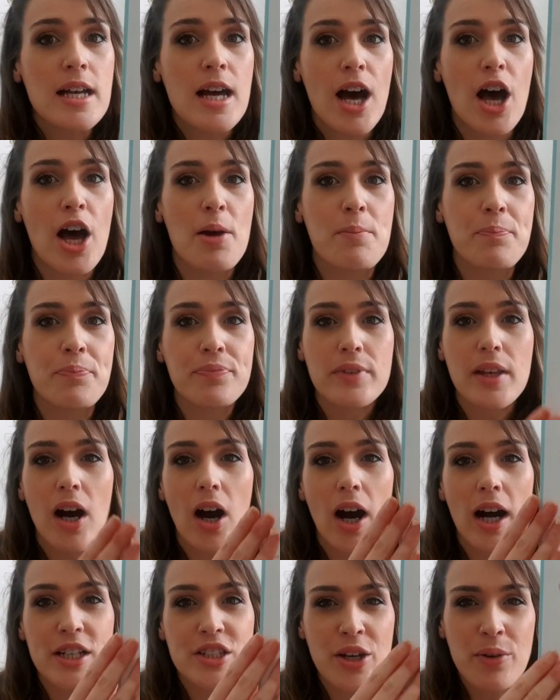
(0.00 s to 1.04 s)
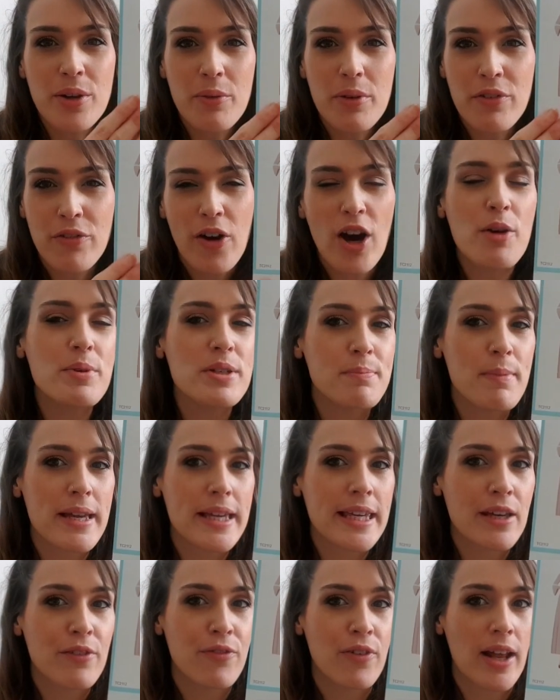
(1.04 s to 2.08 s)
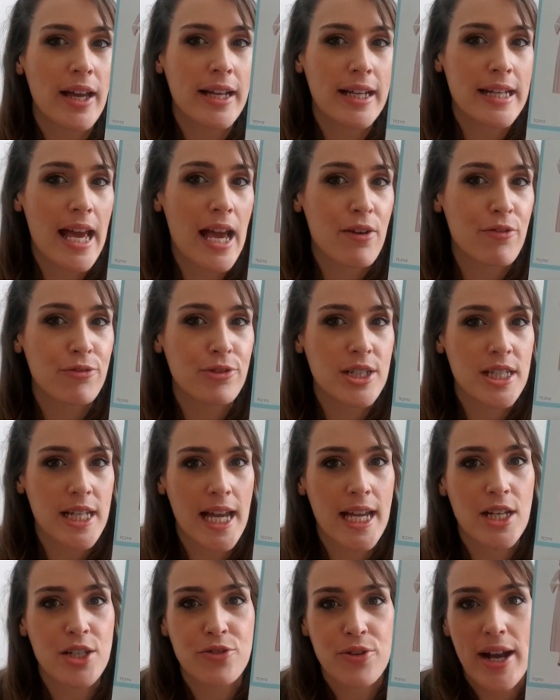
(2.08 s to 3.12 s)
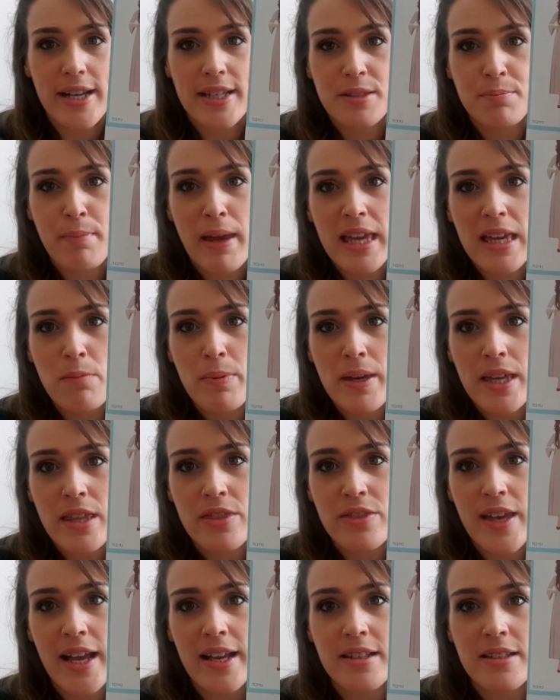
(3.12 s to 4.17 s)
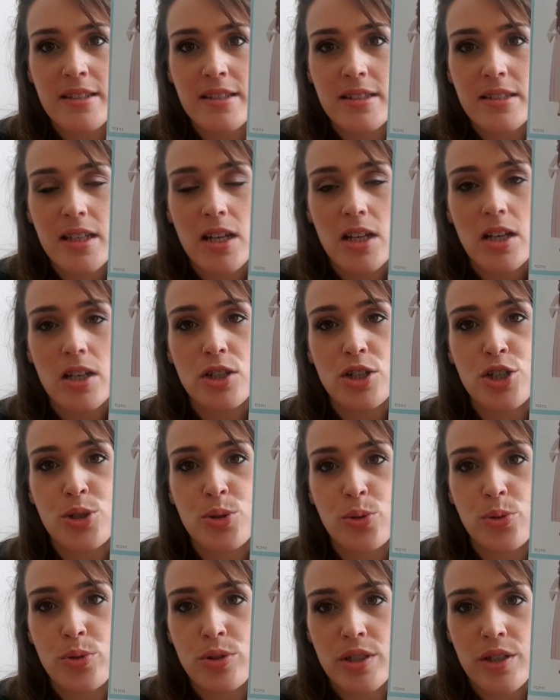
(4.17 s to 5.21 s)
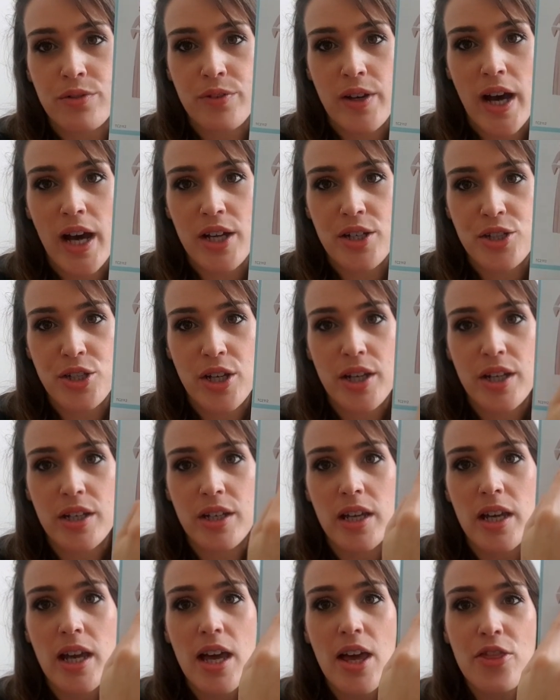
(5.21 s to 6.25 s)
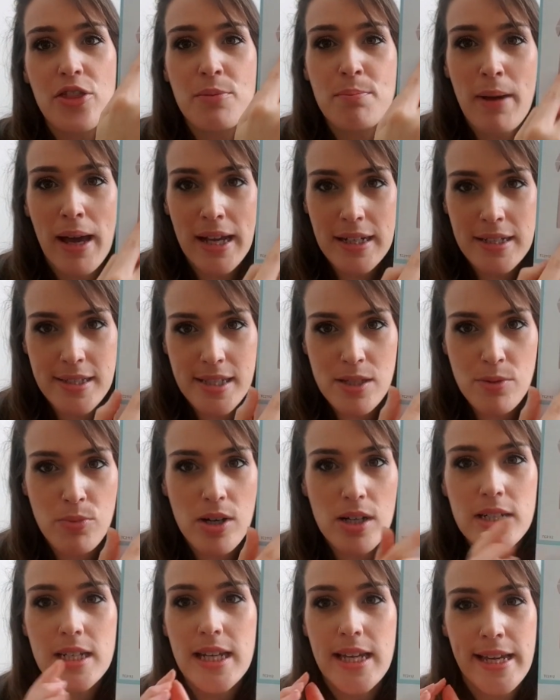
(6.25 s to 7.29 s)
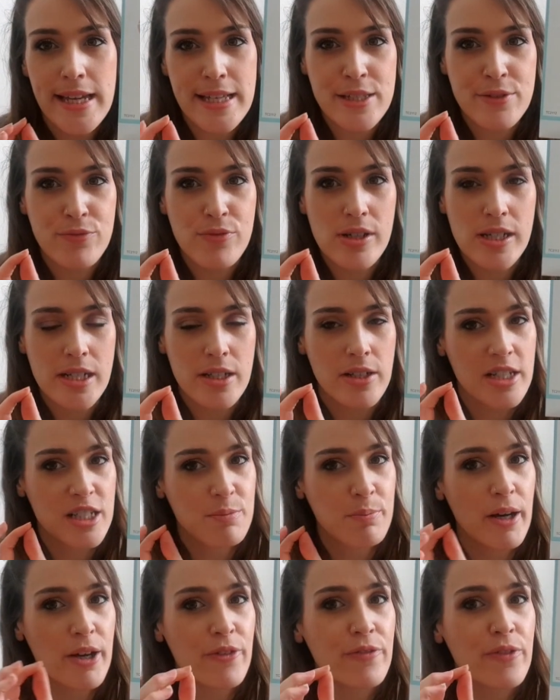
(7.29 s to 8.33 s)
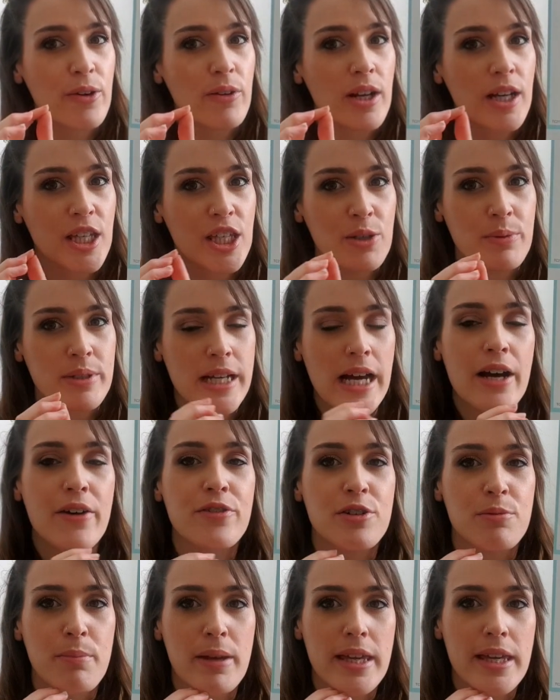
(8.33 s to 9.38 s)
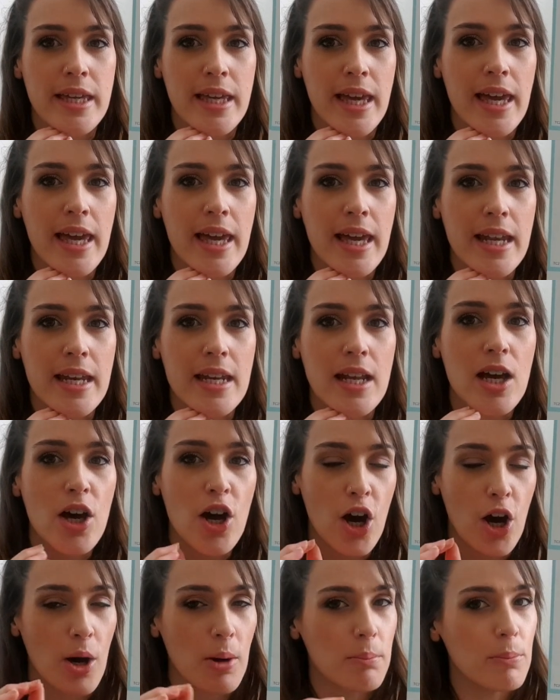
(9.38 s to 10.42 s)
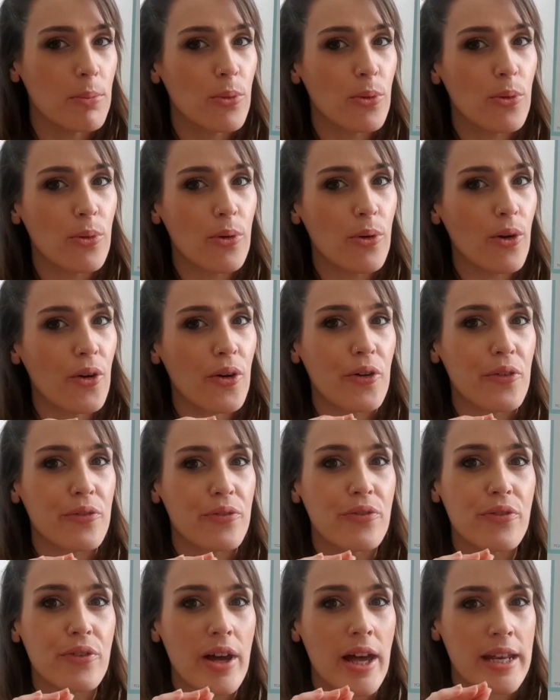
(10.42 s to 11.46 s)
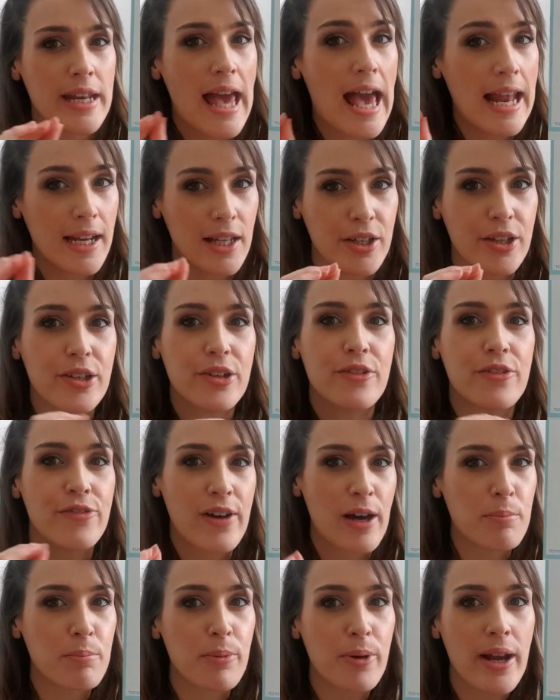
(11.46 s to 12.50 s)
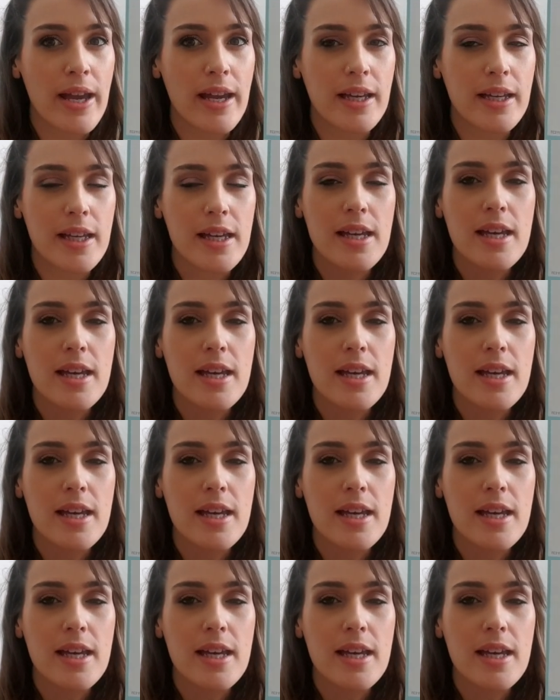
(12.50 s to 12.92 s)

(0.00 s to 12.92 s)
I don't know if I would make it for like an everyday dress. Maybe this shorter version. The maxi one is really nice, but I feel like you would have to make it in a more of an elegant fabric.